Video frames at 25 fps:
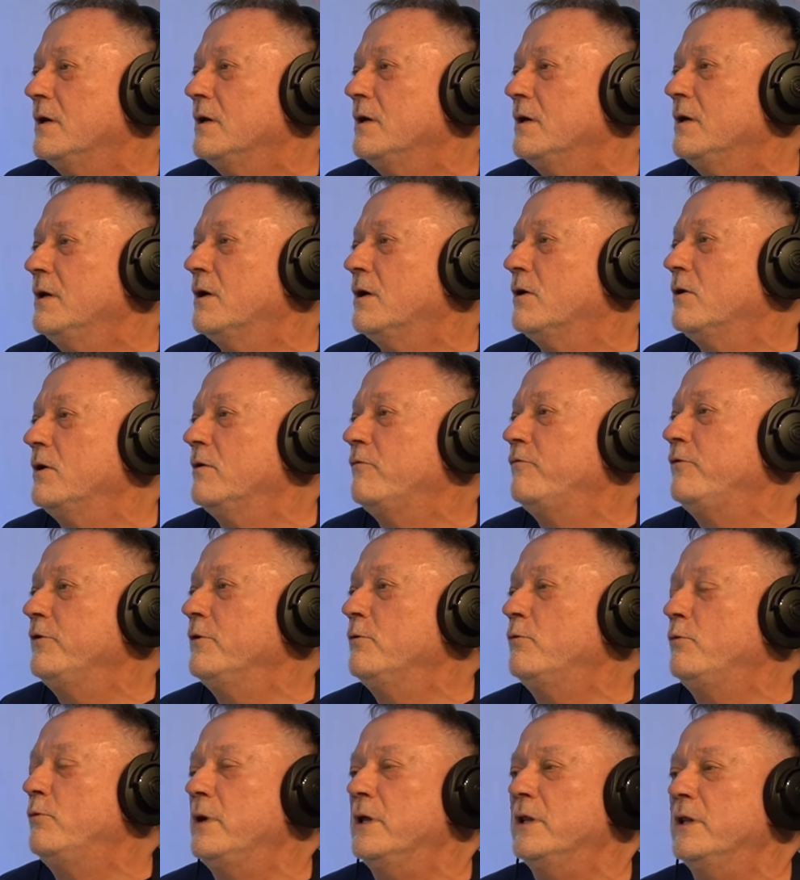You know, if
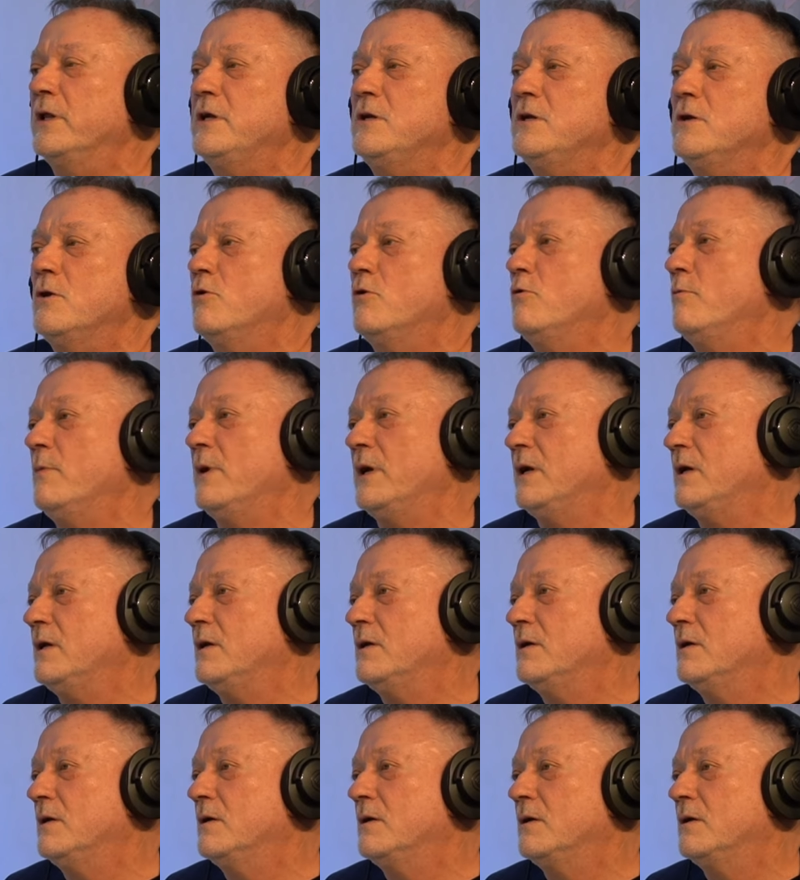you really knew
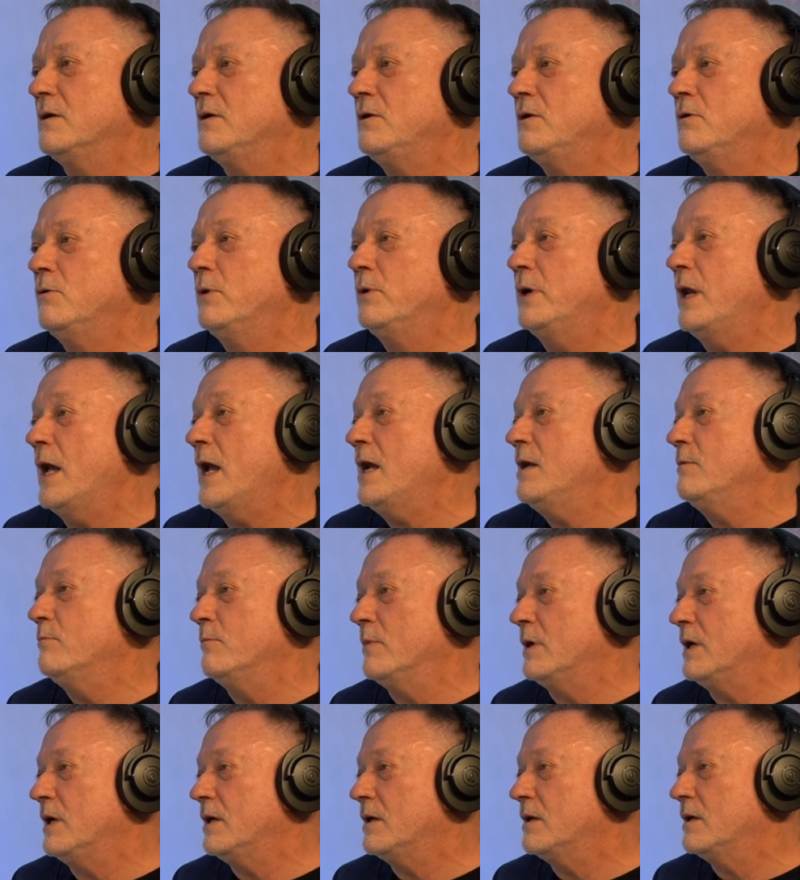me, you would hate
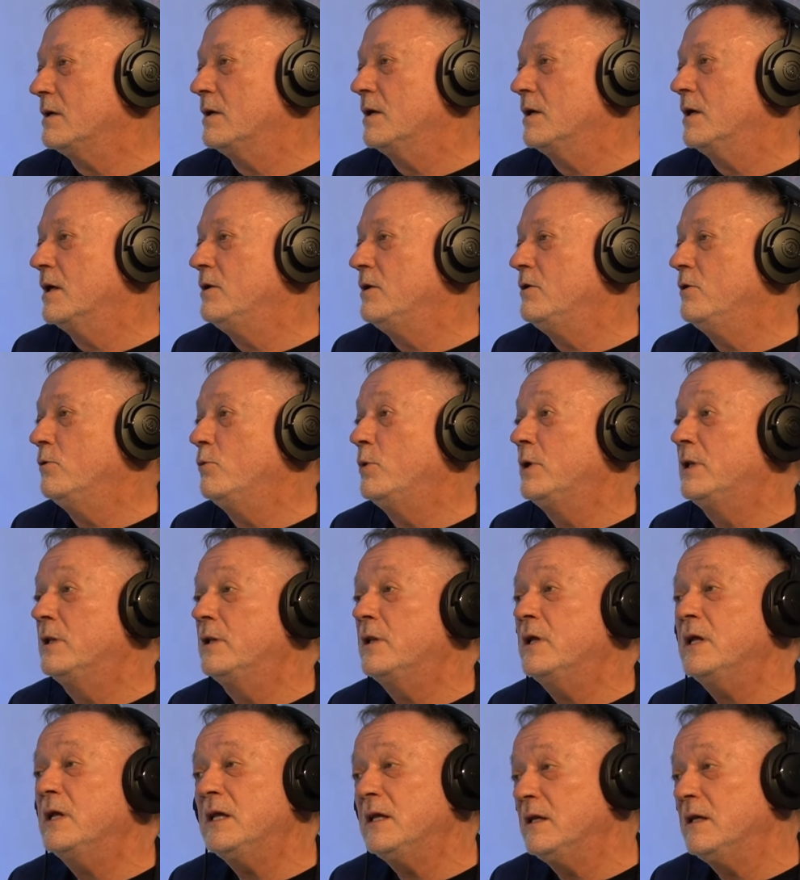me and you would
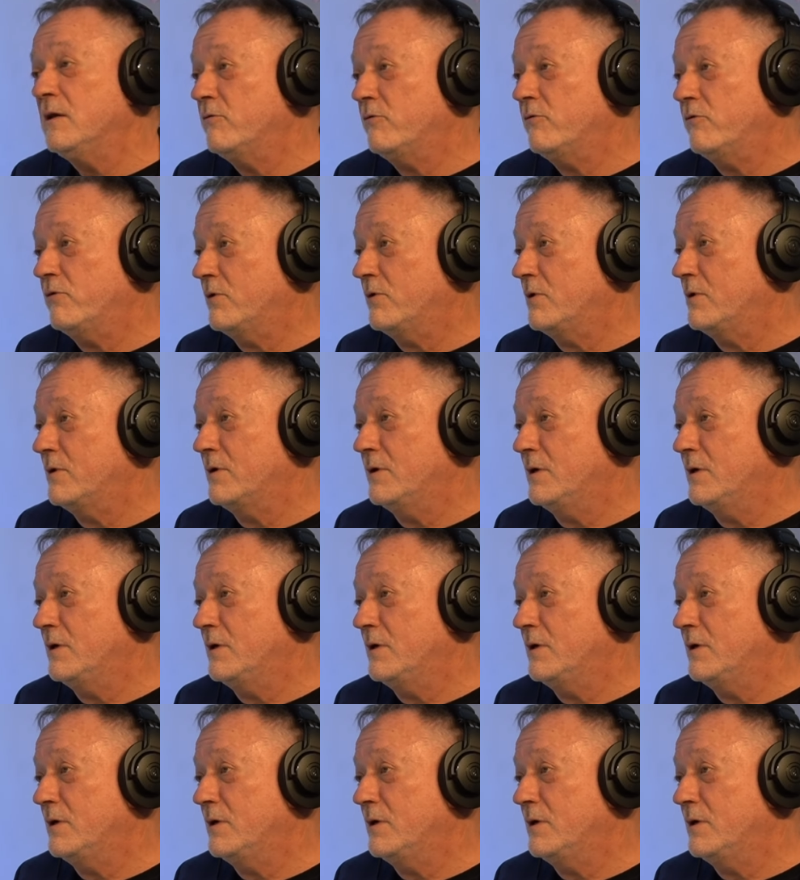leave.